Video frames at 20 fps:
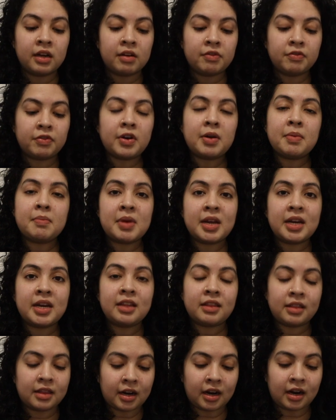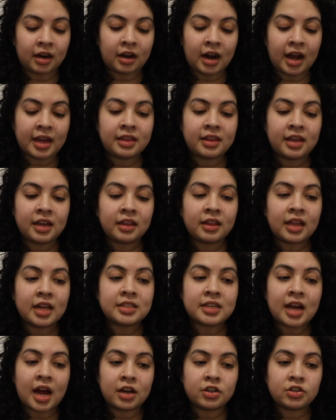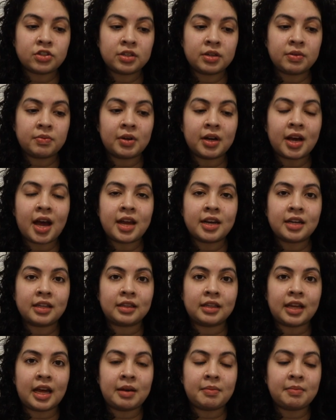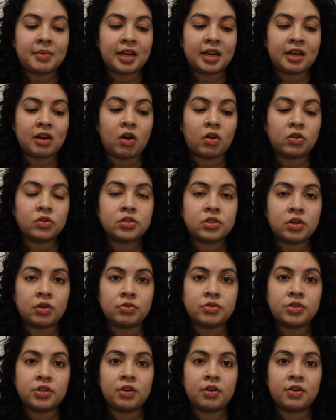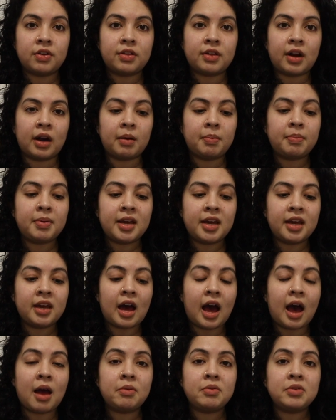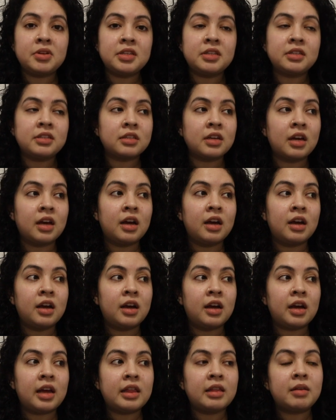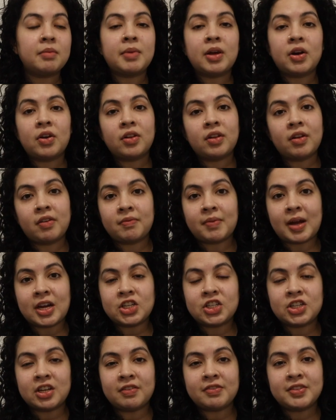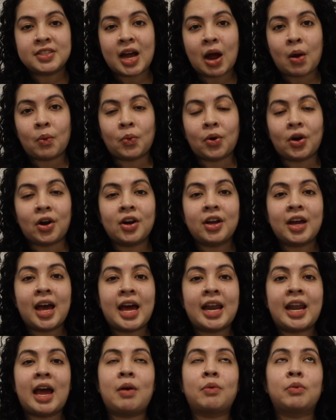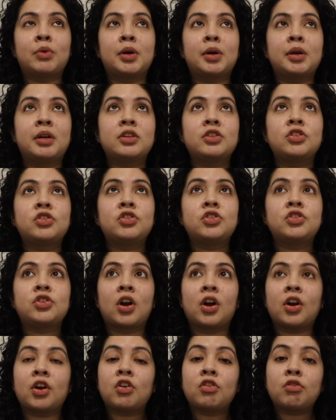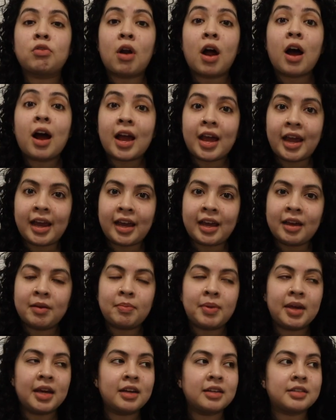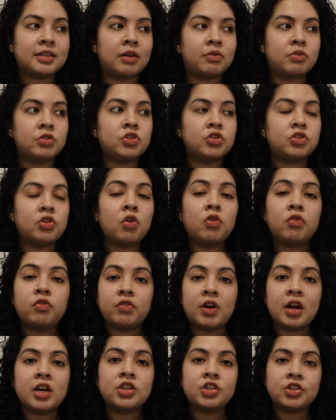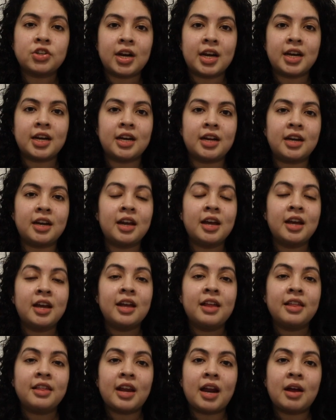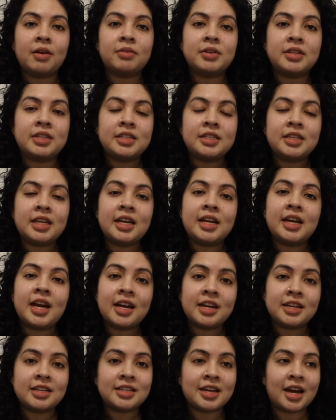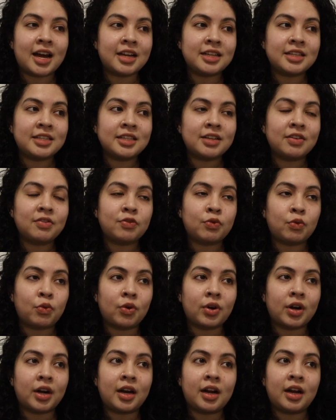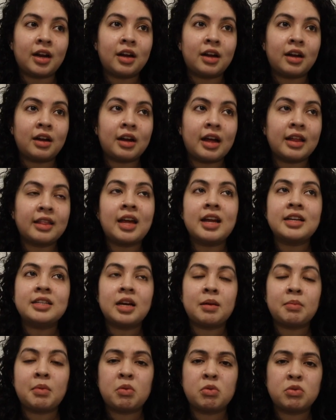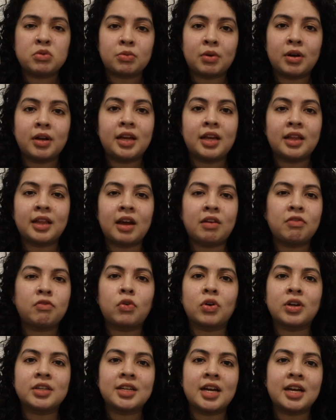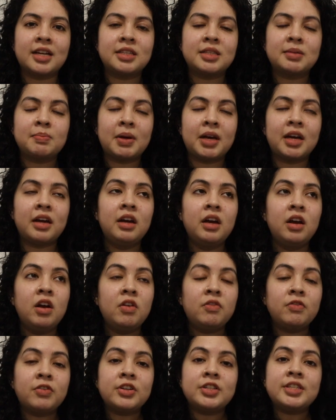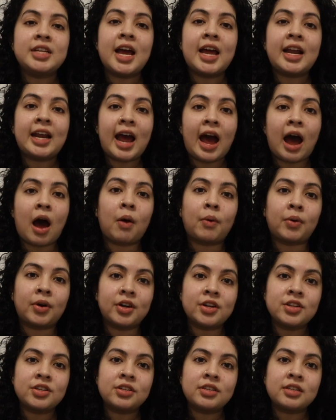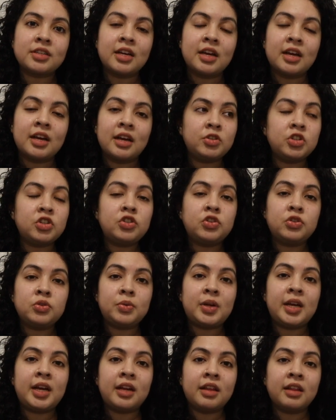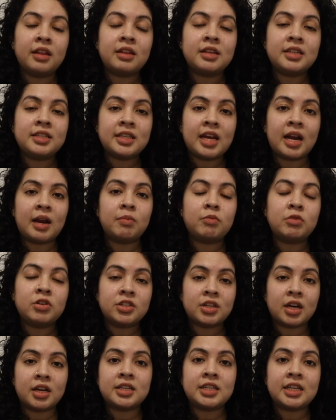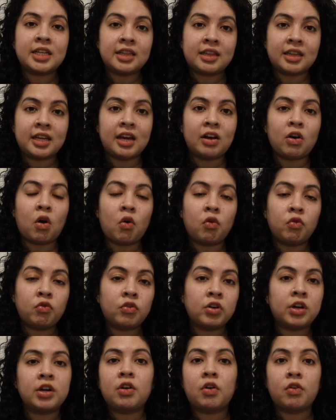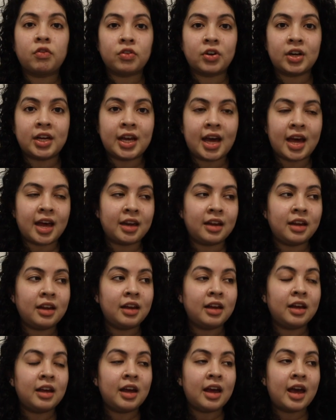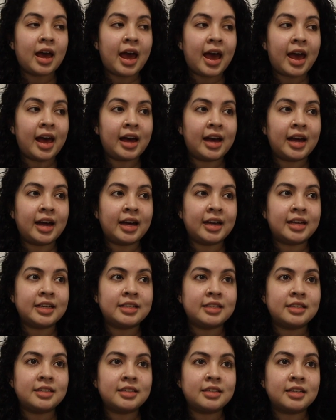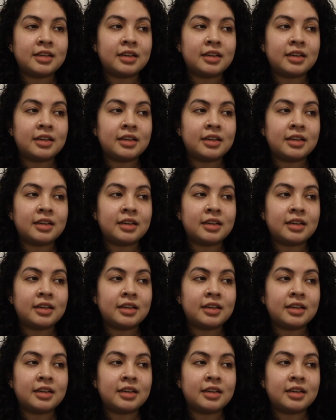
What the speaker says: for a minute there, I think that's actually what kind of led me also to go to therapy. I was in the middle of my shifts at work and I would start crying because I was so frustrated that I was sitting at a desk for, at that time I was working like 4 10s, but for 10 hours, just doing the same redundant thing over and over again. And